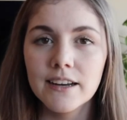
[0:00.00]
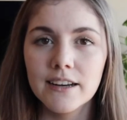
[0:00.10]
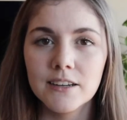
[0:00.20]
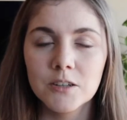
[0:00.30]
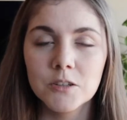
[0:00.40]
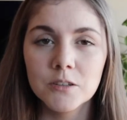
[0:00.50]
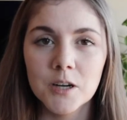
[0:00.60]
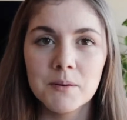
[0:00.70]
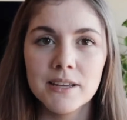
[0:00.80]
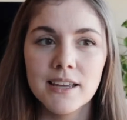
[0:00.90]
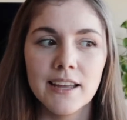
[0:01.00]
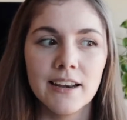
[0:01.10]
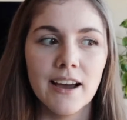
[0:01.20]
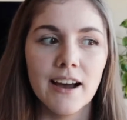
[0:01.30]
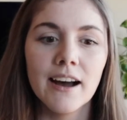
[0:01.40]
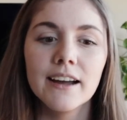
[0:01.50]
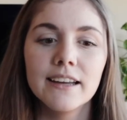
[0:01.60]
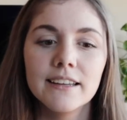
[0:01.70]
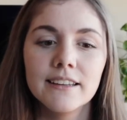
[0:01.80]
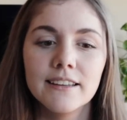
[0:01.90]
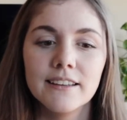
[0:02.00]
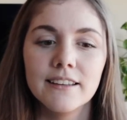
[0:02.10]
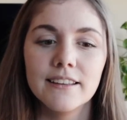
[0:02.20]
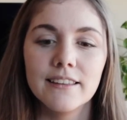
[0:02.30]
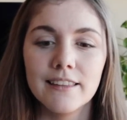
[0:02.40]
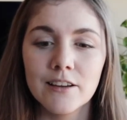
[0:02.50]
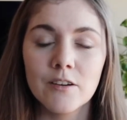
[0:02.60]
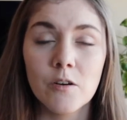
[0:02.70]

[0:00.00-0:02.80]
kohlrabi, and I think